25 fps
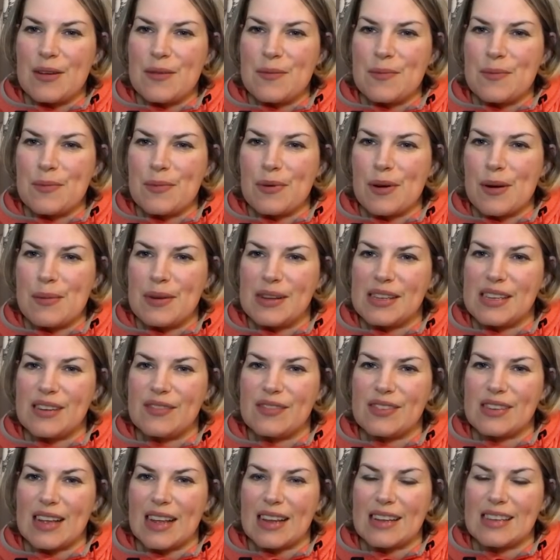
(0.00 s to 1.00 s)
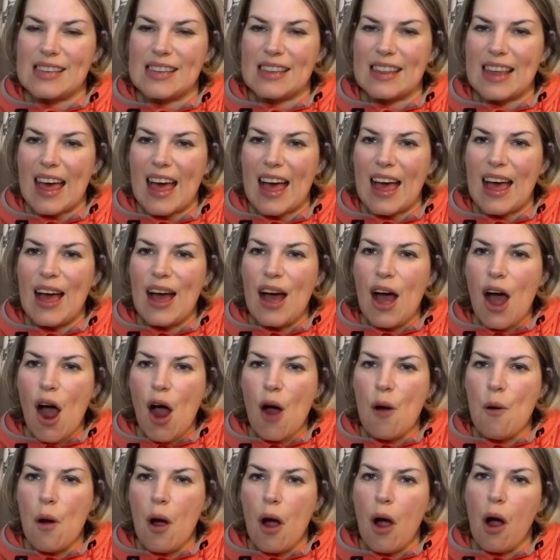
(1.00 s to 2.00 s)
Santa there.
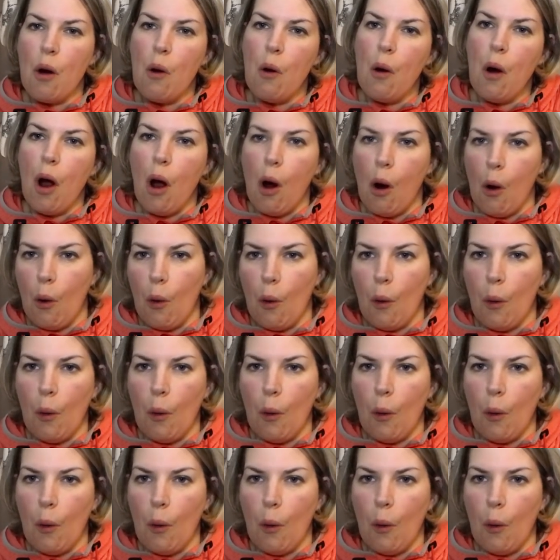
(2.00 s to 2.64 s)
Ho, ho, ho.